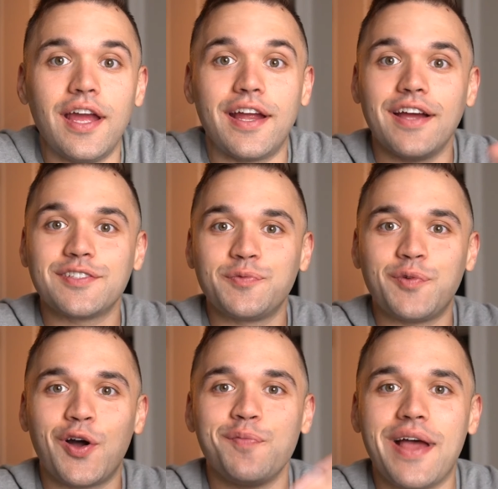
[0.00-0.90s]
Hey guys,
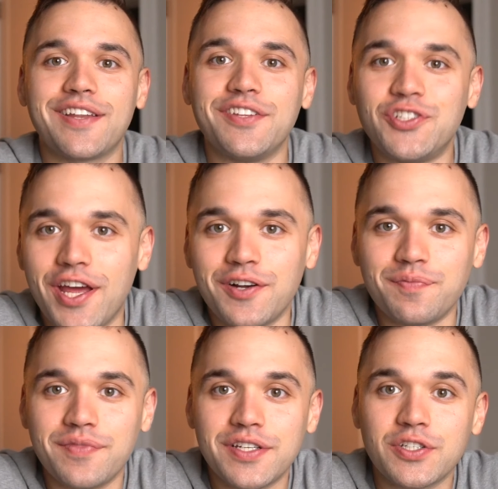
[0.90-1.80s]
welcome back to the channel.
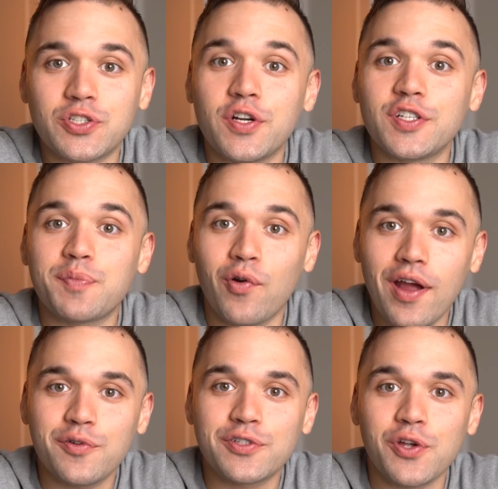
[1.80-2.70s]
This is Chris
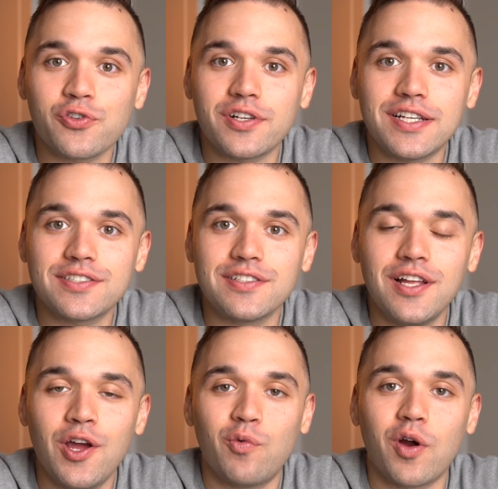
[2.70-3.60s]
Parrett with Social Hustle,
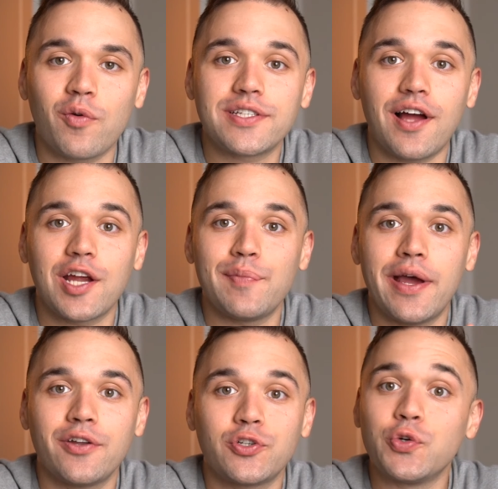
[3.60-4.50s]
where we talk
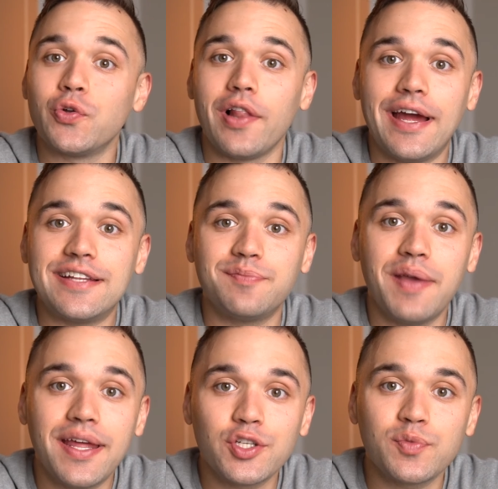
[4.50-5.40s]
about Google Ads
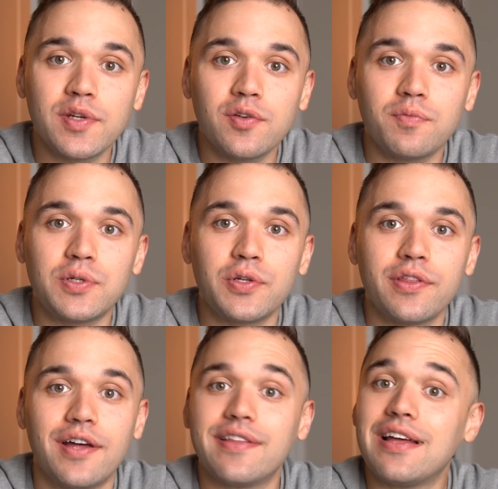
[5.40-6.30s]
management,
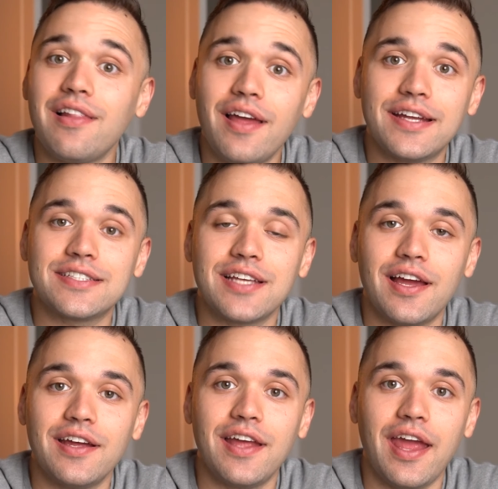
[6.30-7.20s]
both on the client
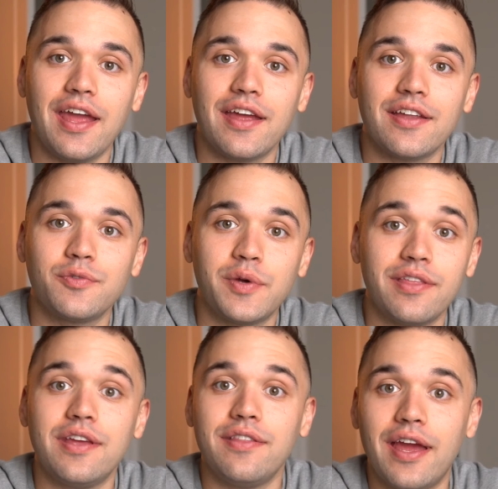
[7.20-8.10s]
side and
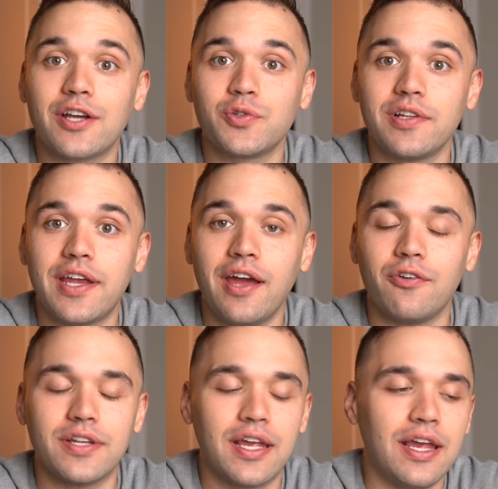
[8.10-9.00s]
within the actual account.